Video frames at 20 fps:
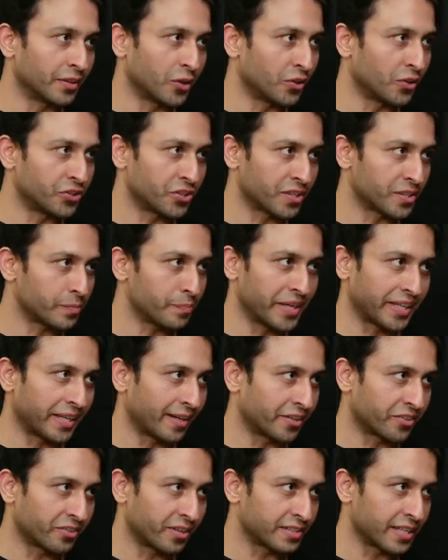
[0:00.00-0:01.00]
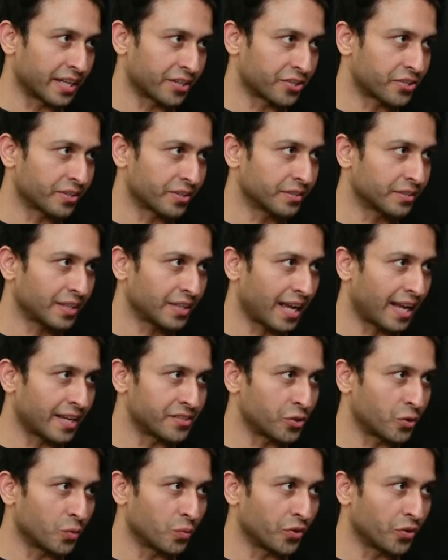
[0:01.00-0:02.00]
You're just making a transaction
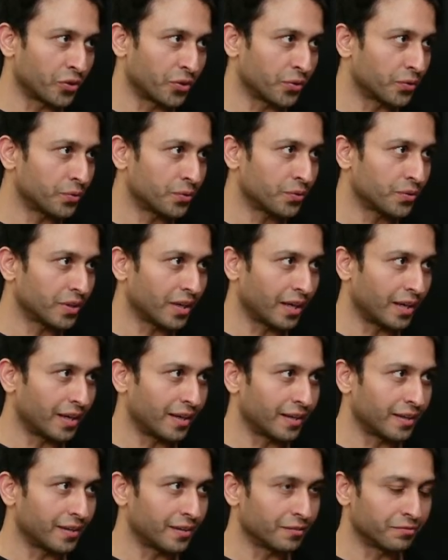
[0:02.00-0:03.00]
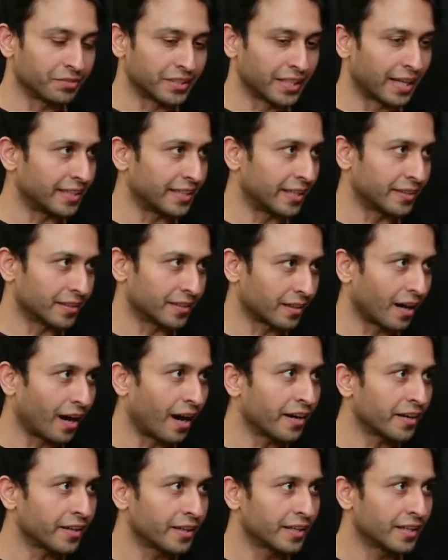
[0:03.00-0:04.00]
as you would do with any other
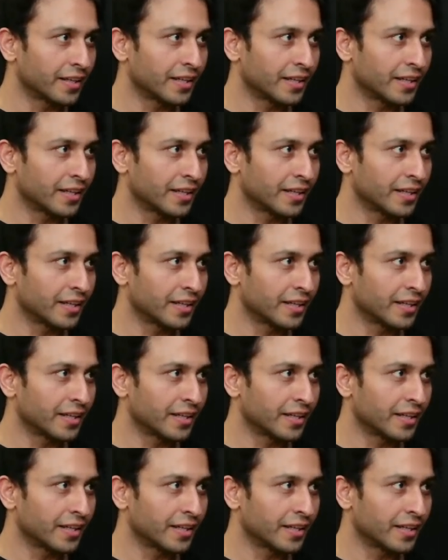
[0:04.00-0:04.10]
card.